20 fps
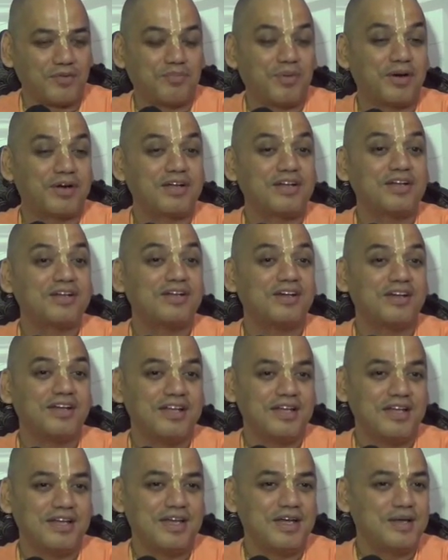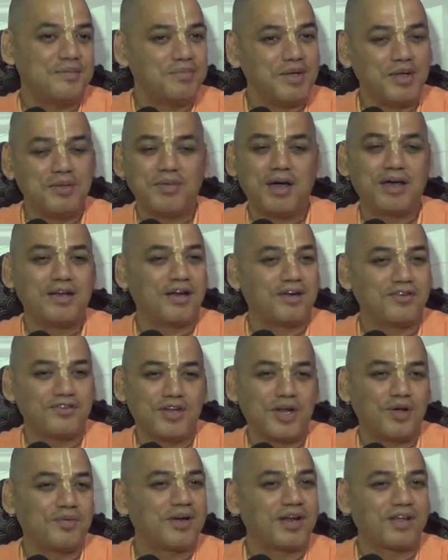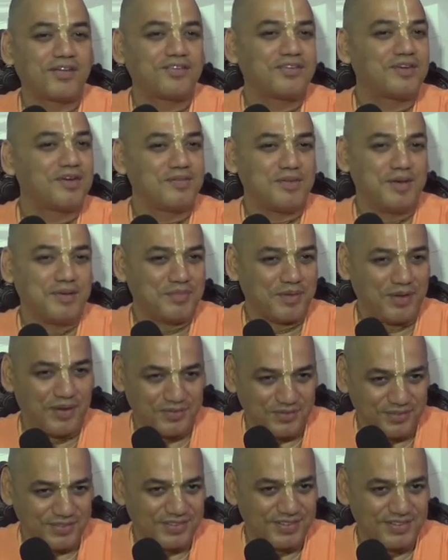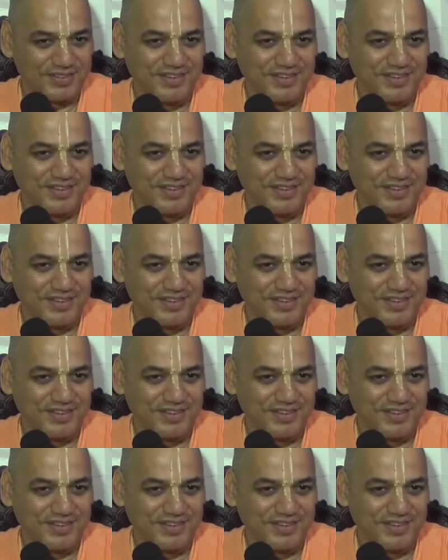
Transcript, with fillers: Particularly Bhima and Arjuna were extremely powerful.